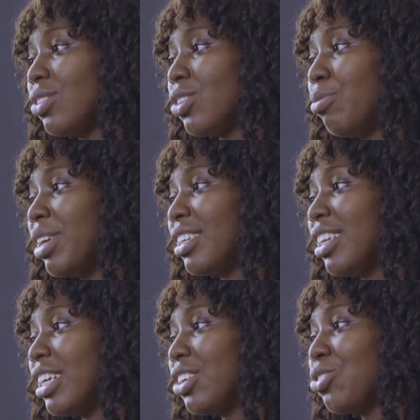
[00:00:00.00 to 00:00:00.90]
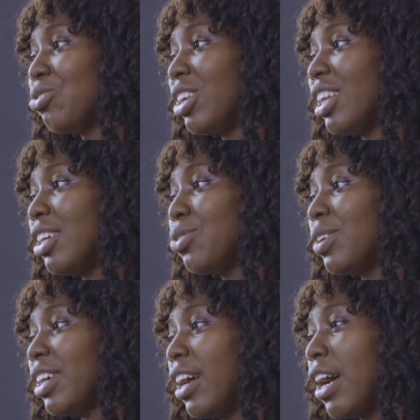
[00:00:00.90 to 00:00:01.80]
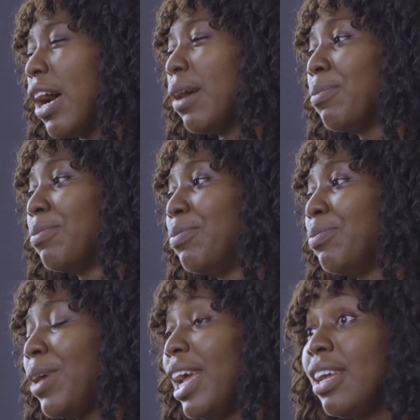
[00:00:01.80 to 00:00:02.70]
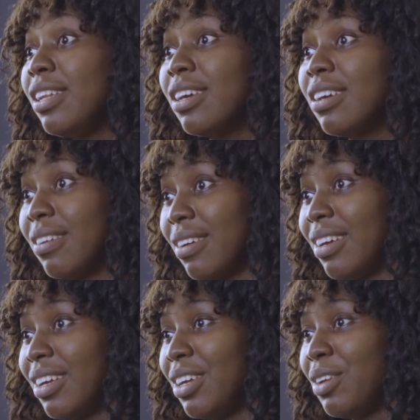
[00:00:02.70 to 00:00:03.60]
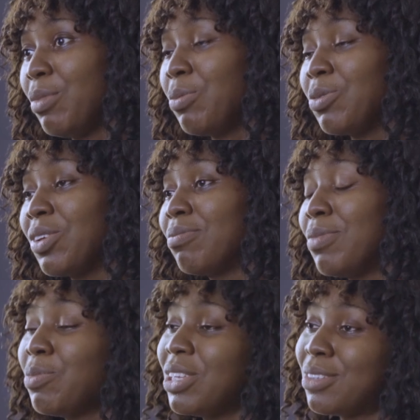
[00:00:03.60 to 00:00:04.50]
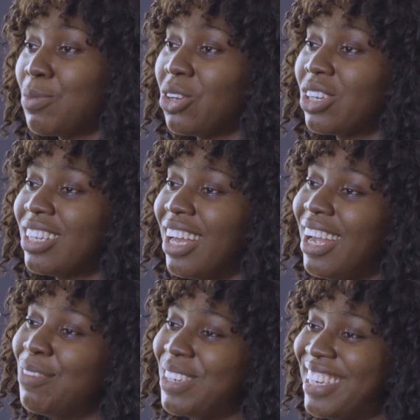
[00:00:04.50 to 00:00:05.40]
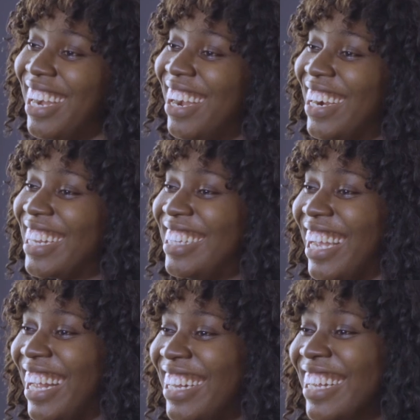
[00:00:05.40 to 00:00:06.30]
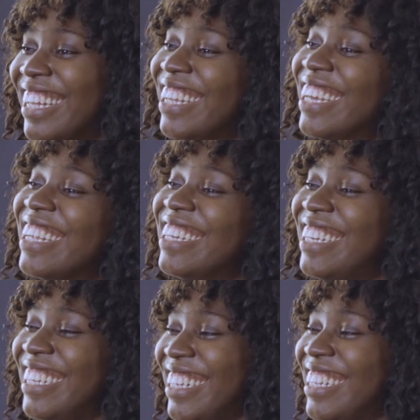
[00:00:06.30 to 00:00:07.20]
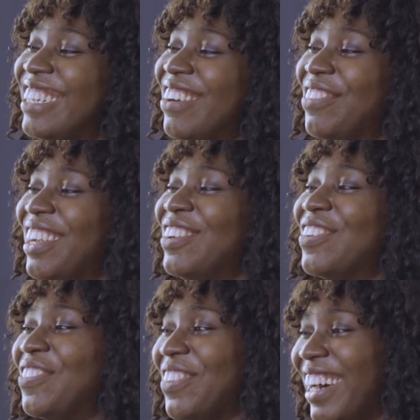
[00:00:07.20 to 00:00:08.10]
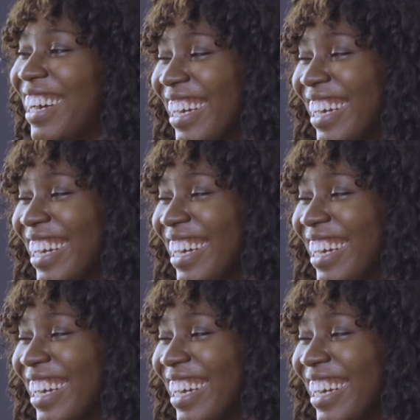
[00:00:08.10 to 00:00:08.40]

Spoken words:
To some extent, I could relate with her pain. Maybe it's because I'm the character, the developer.